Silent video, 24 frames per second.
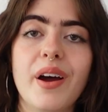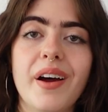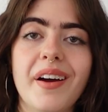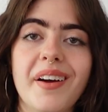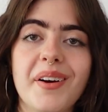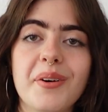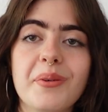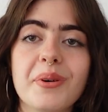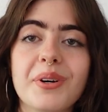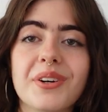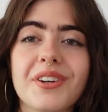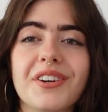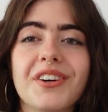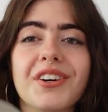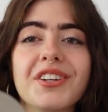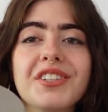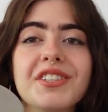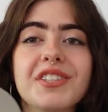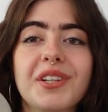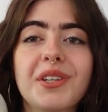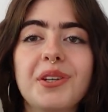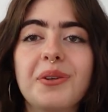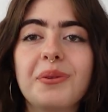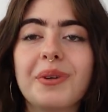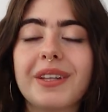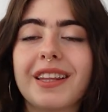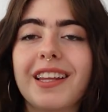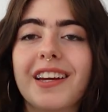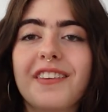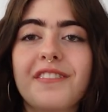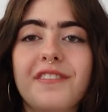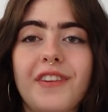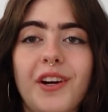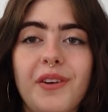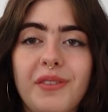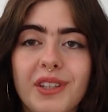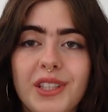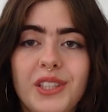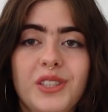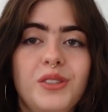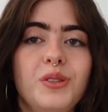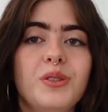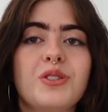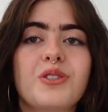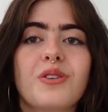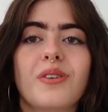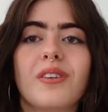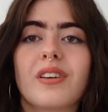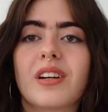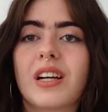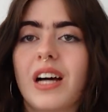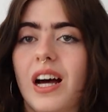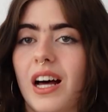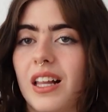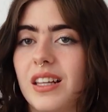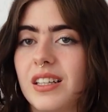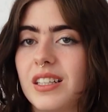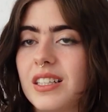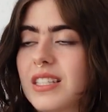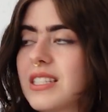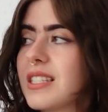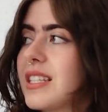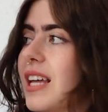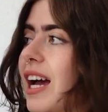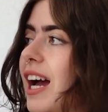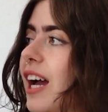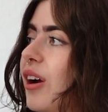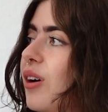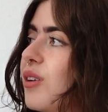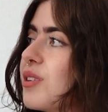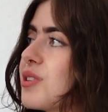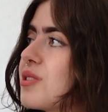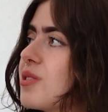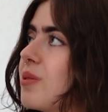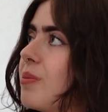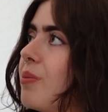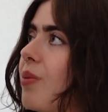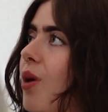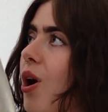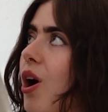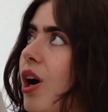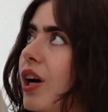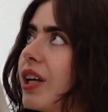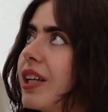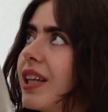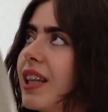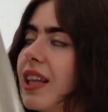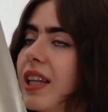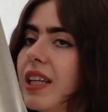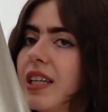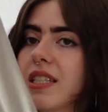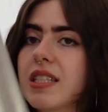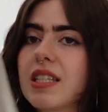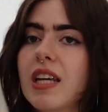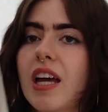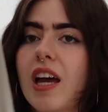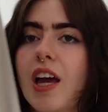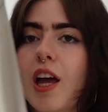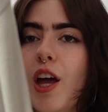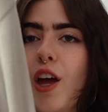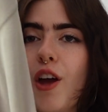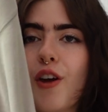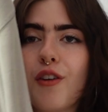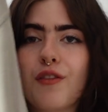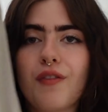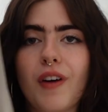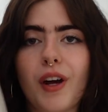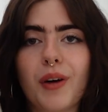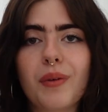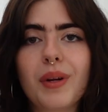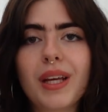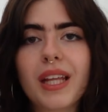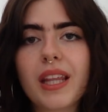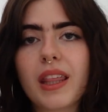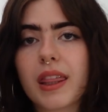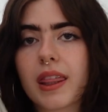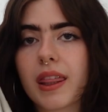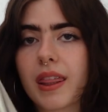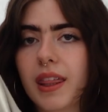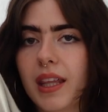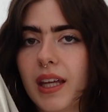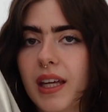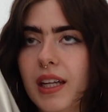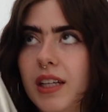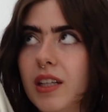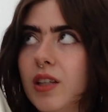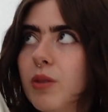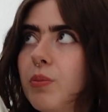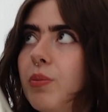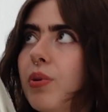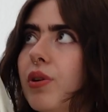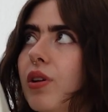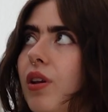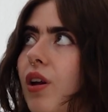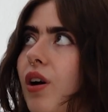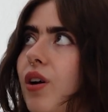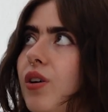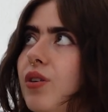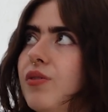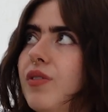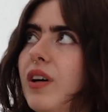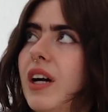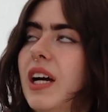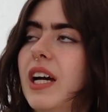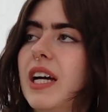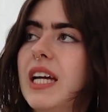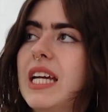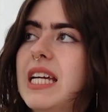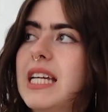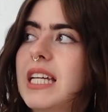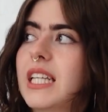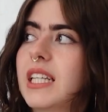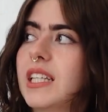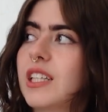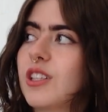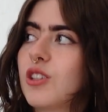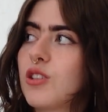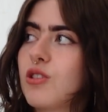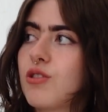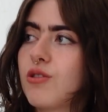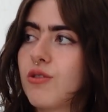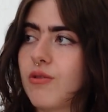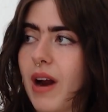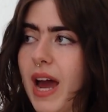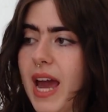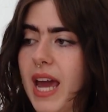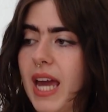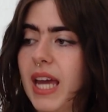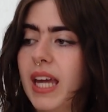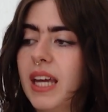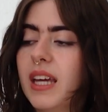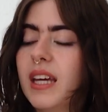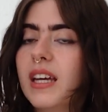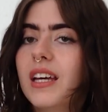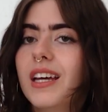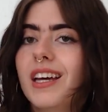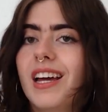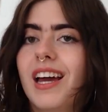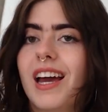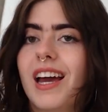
And we're gonna continue with like very neutral colors. I also bought this very thin pullover in grey.